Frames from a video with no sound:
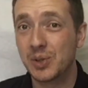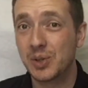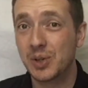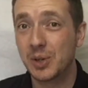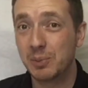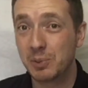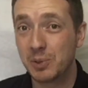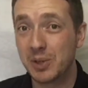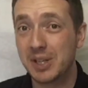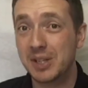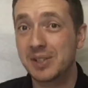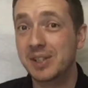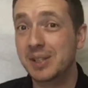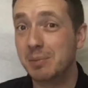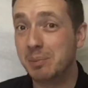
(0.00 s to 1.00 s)
upgrade the
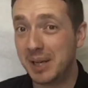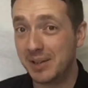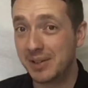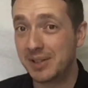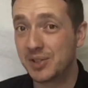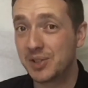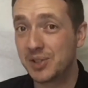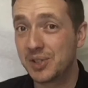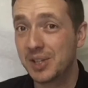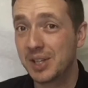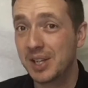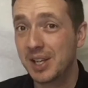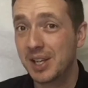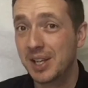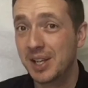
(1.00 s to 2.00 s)
appearance
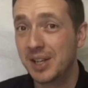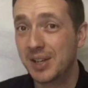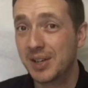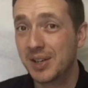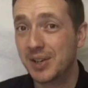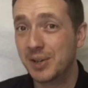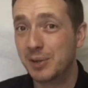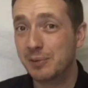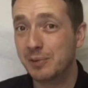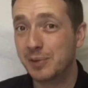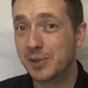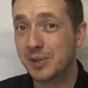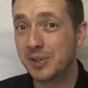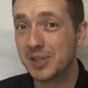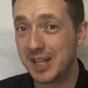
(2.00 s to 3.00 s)
of your
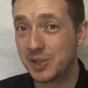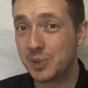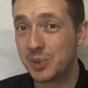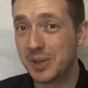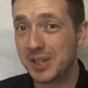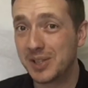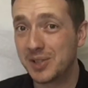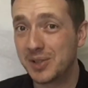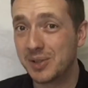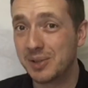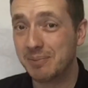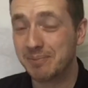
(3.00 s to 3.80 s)
1022.